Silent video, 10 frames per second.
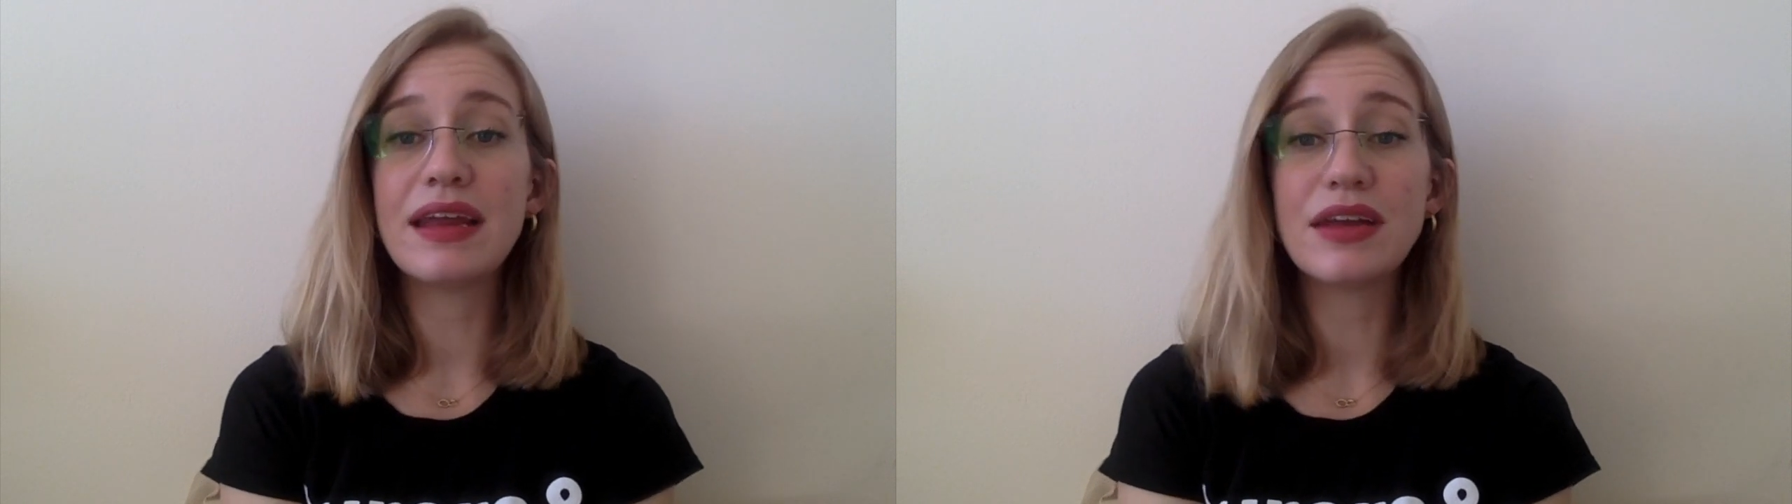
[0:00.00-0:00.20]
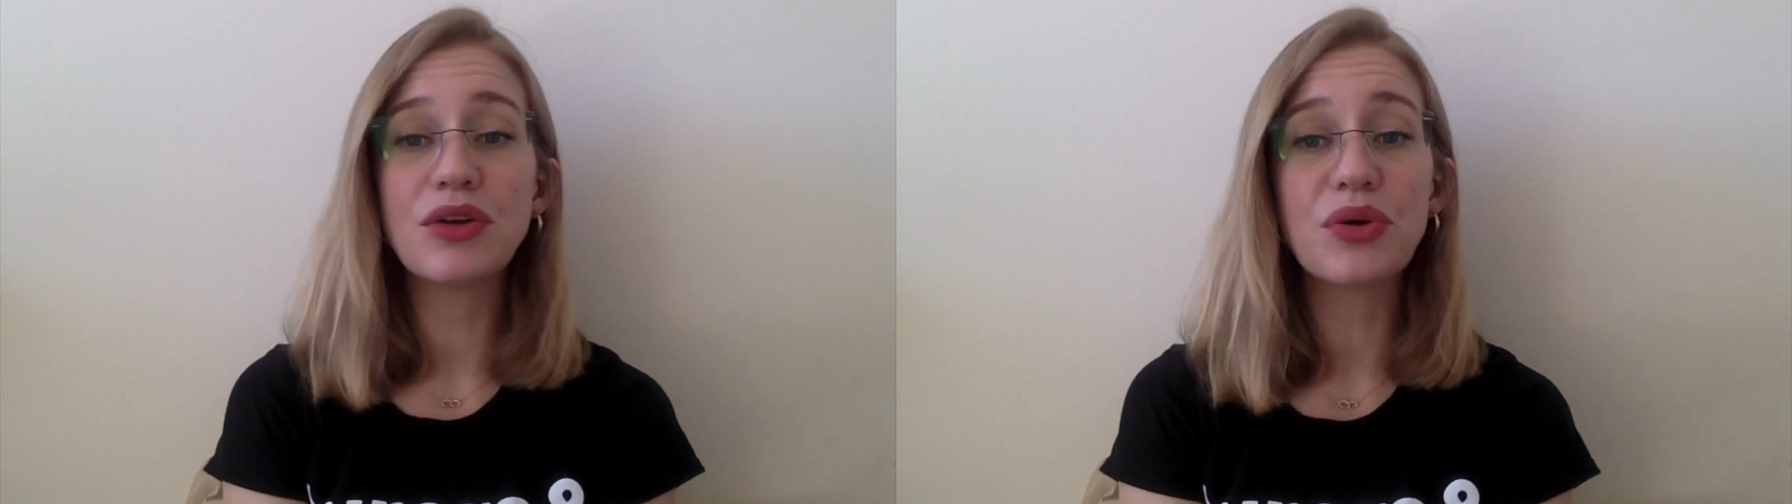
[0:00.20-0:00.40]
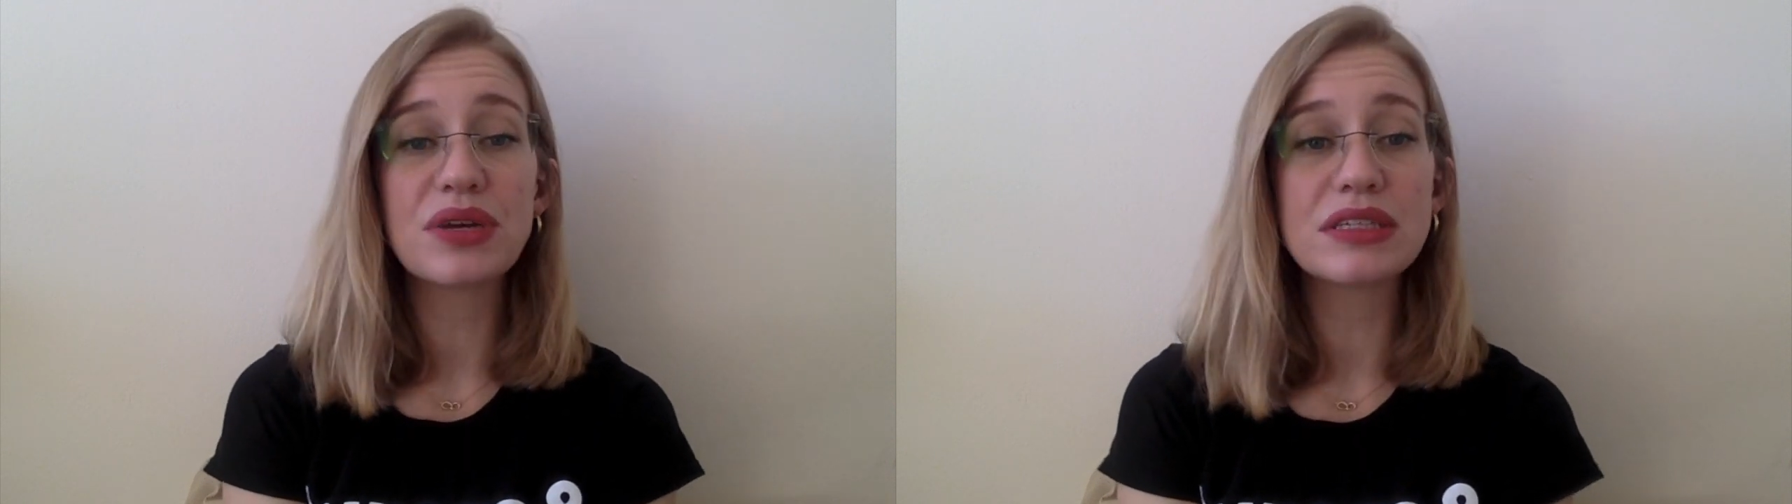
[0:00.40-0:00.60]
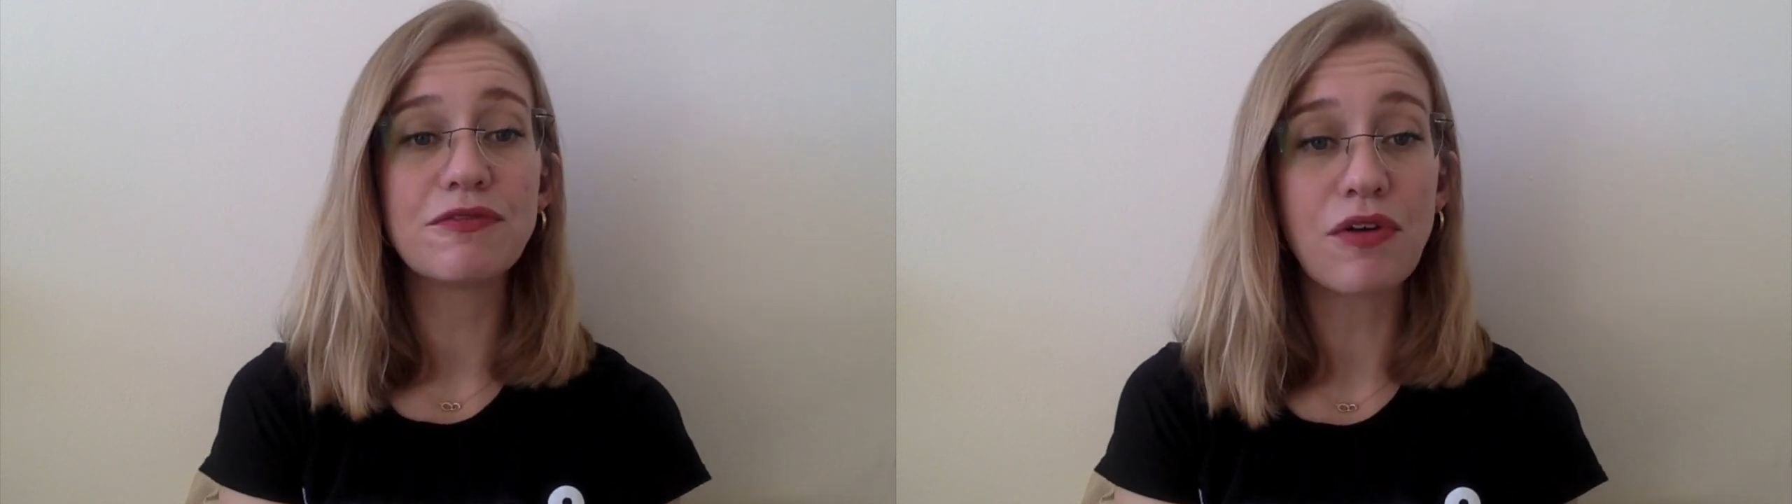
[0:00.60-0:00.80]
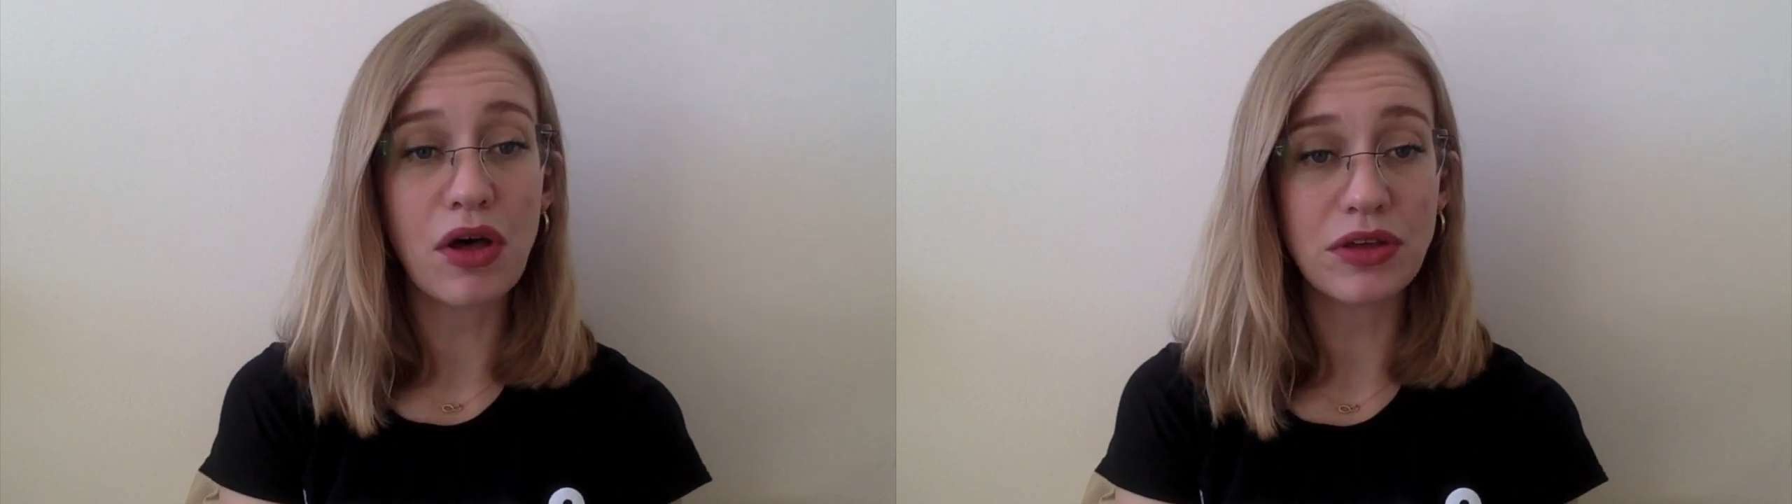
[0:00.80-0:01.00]
increased
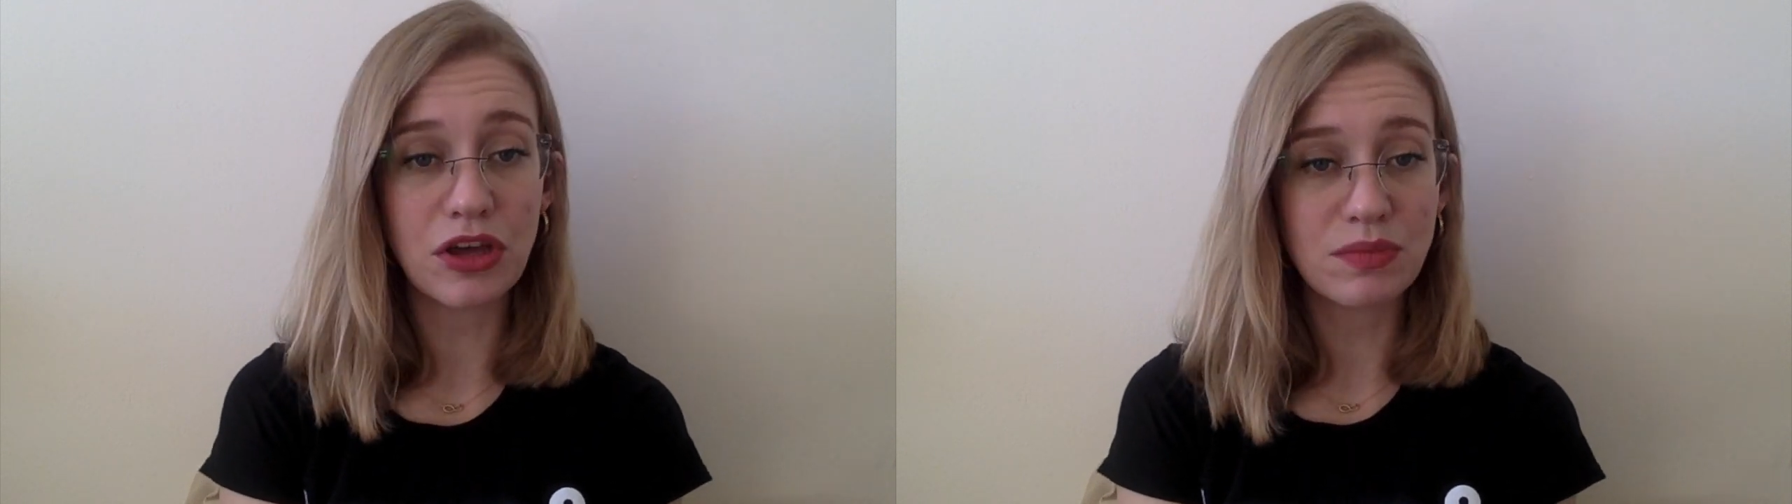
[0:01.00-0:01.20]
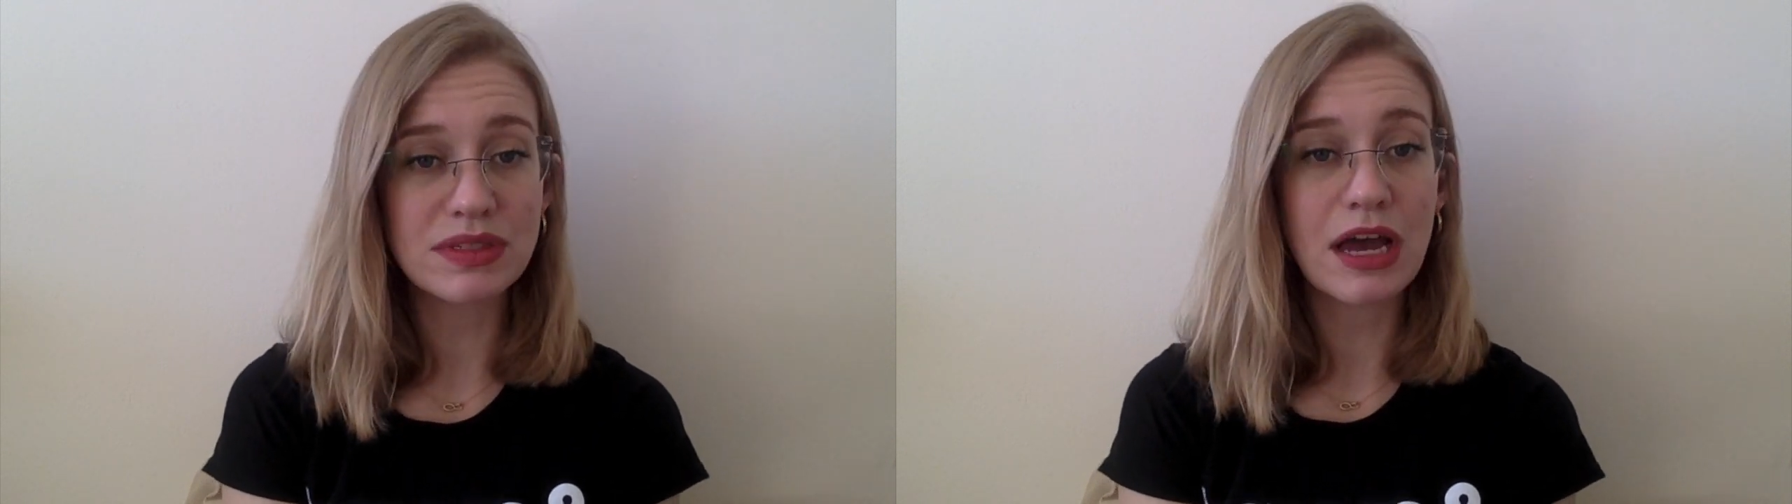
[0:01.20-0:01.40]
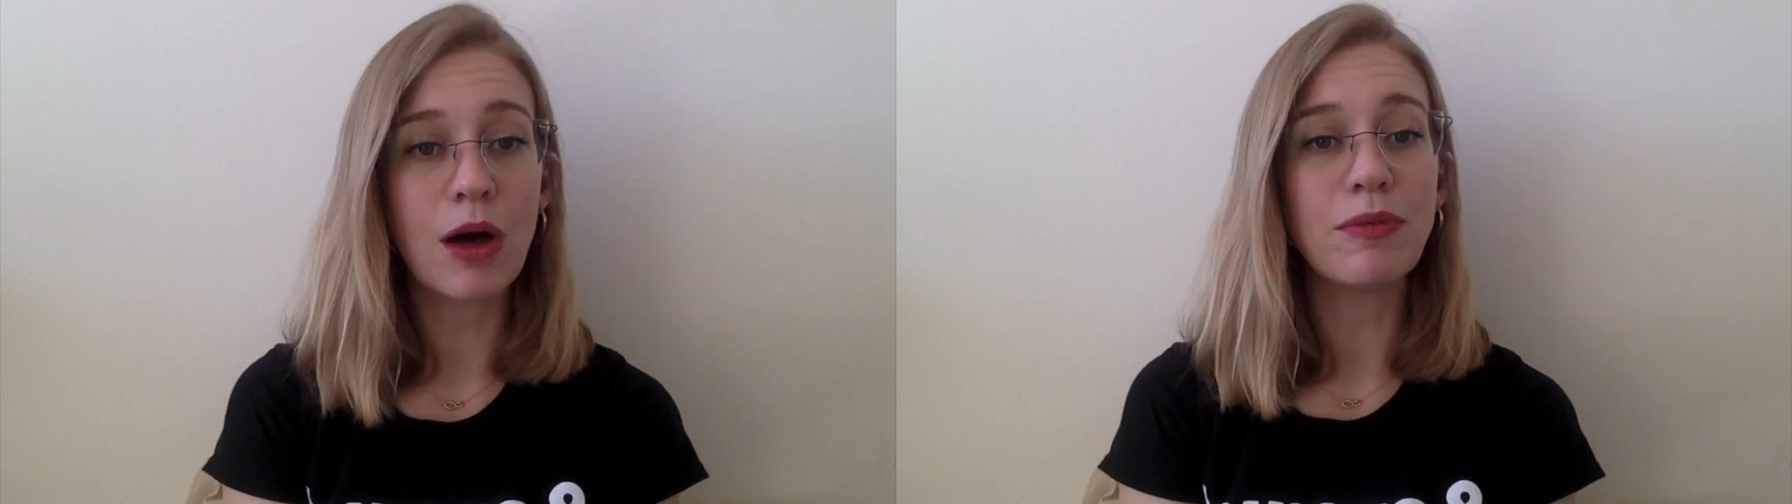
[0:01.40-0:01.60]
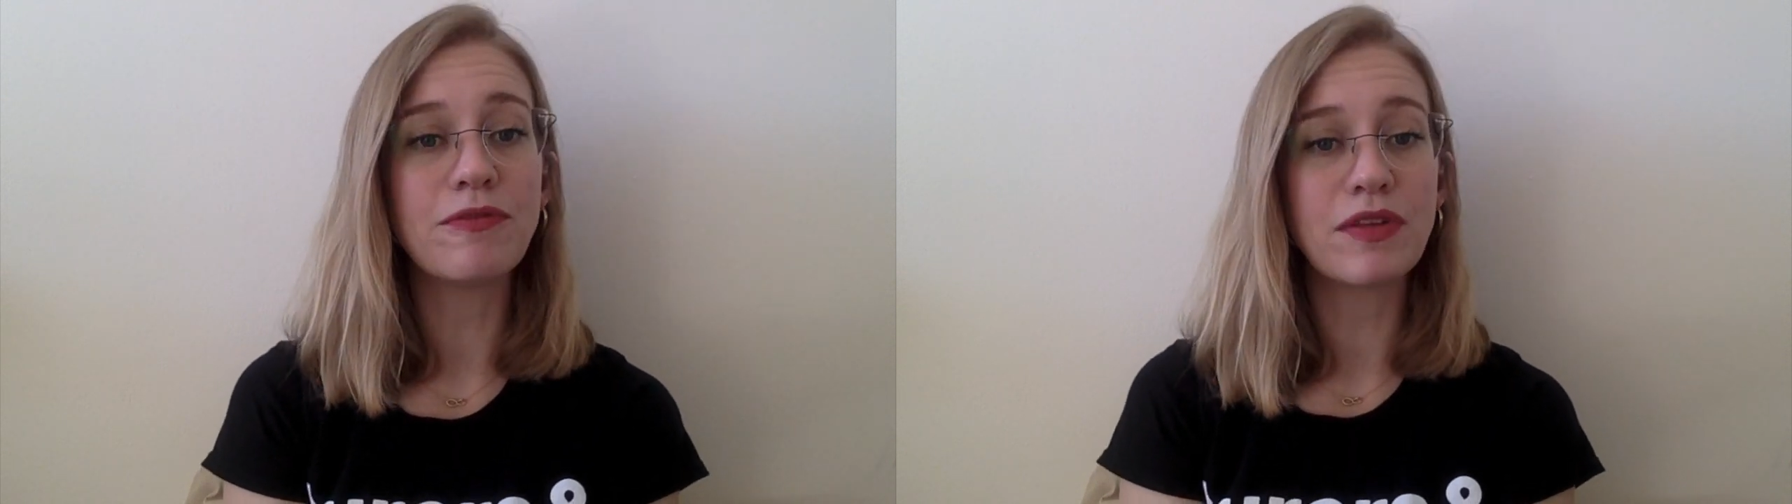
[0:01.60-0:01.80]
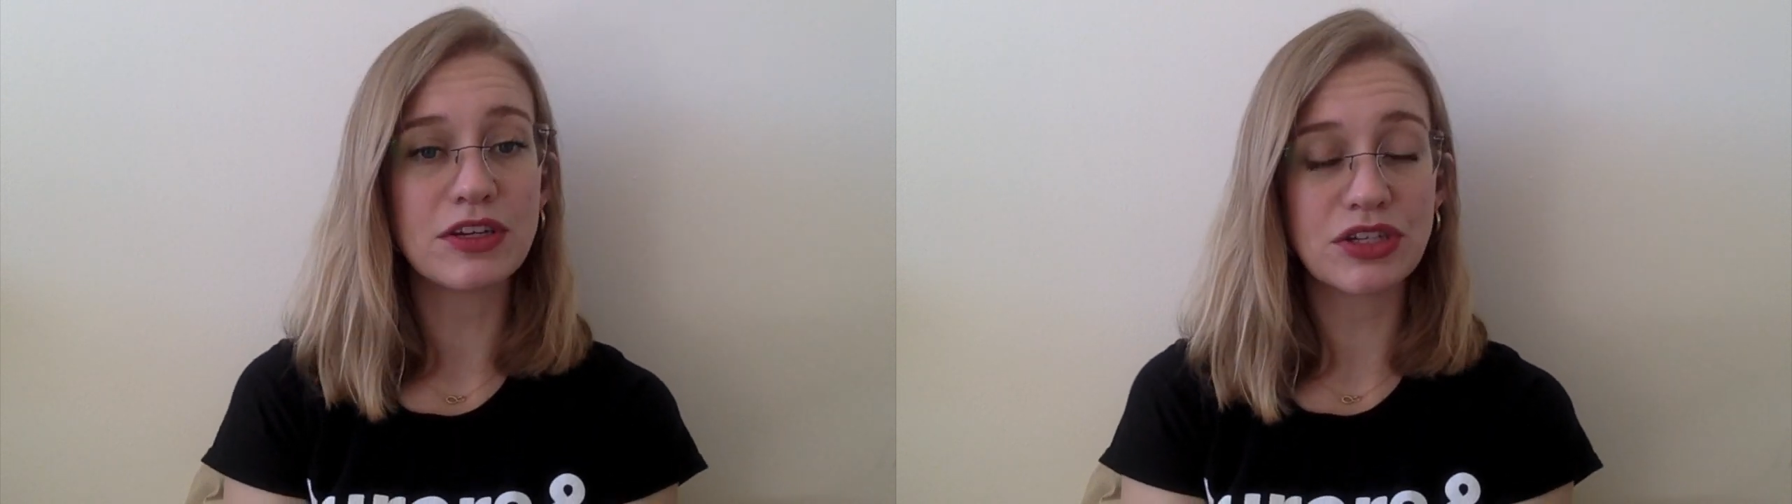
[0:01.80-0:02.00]
volume to help
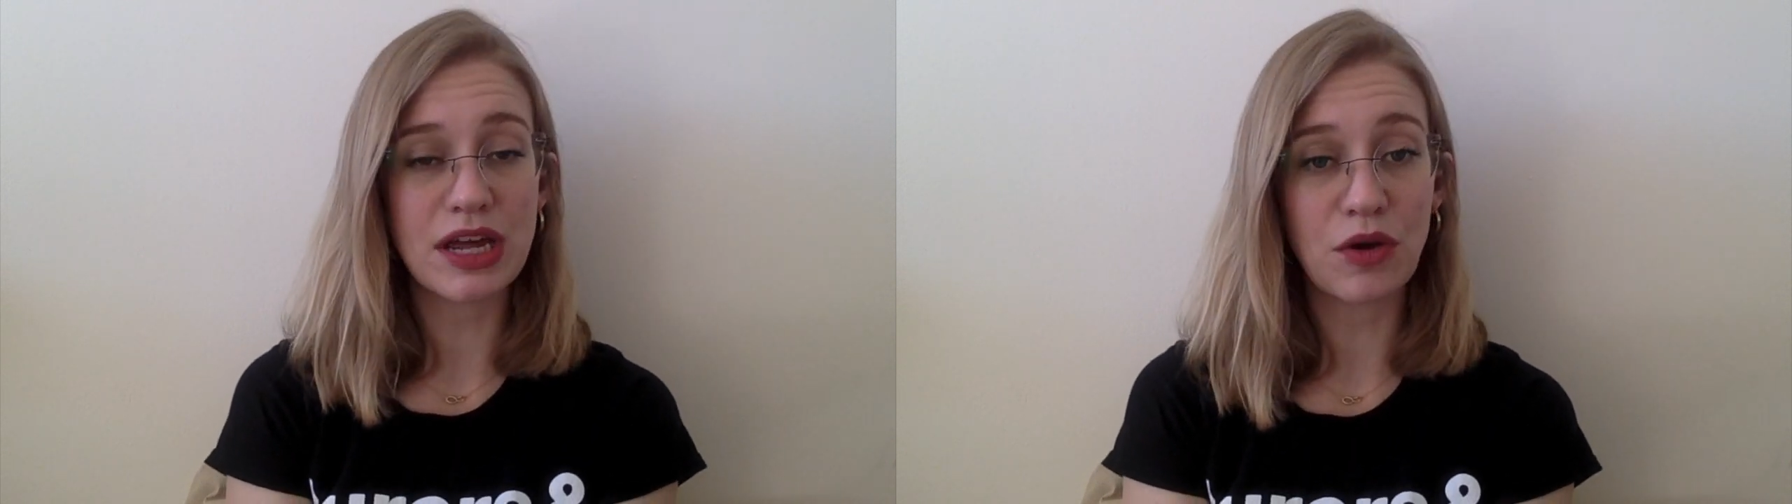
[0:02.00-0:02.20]
flush it